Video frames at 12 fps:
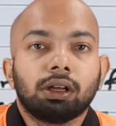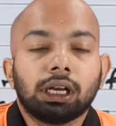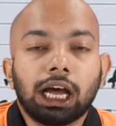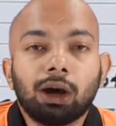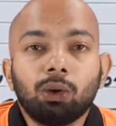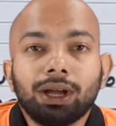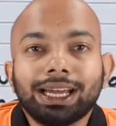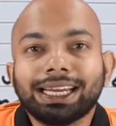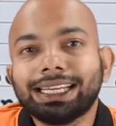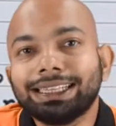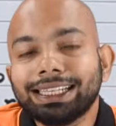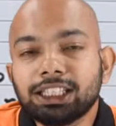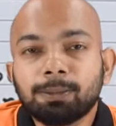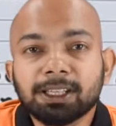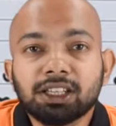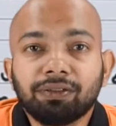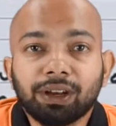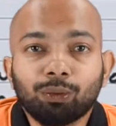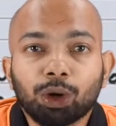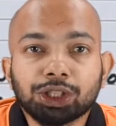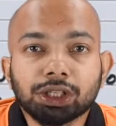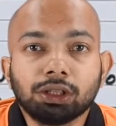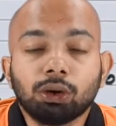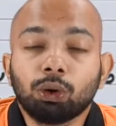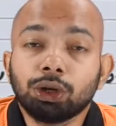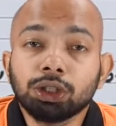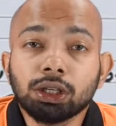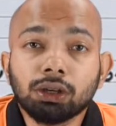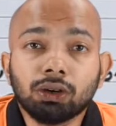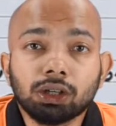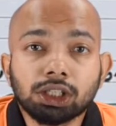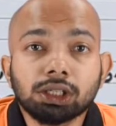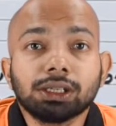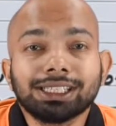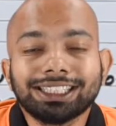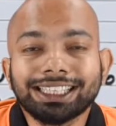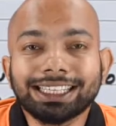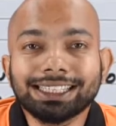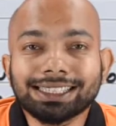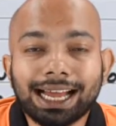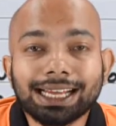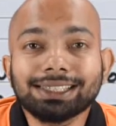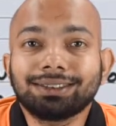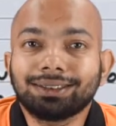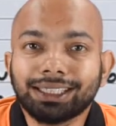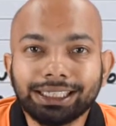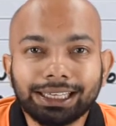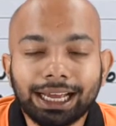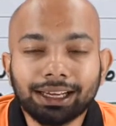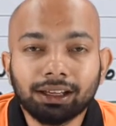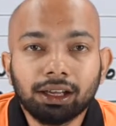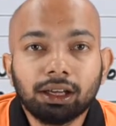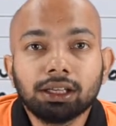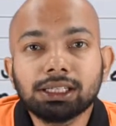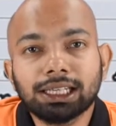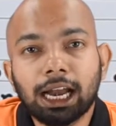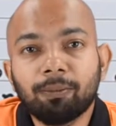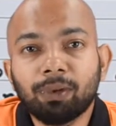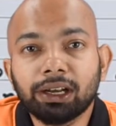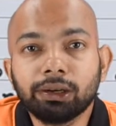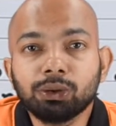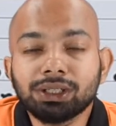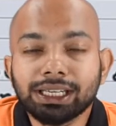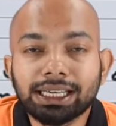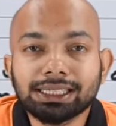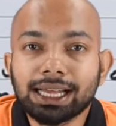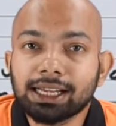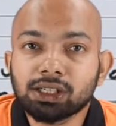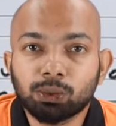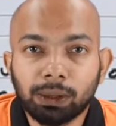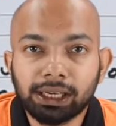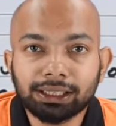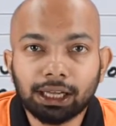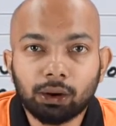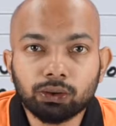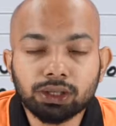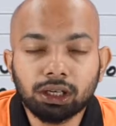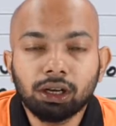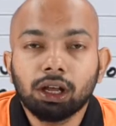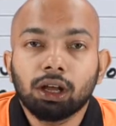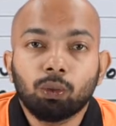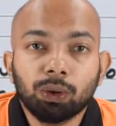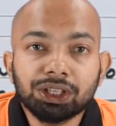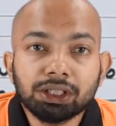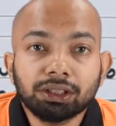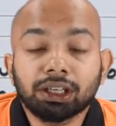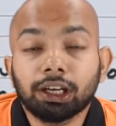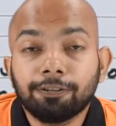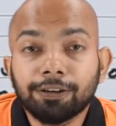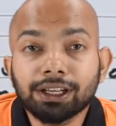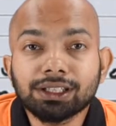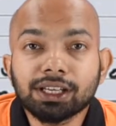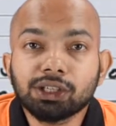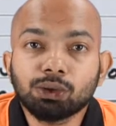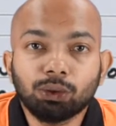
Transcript: Now, in this specific question, the original cost stays as 3 lakh, scrap value stays as 20,000, which the difference is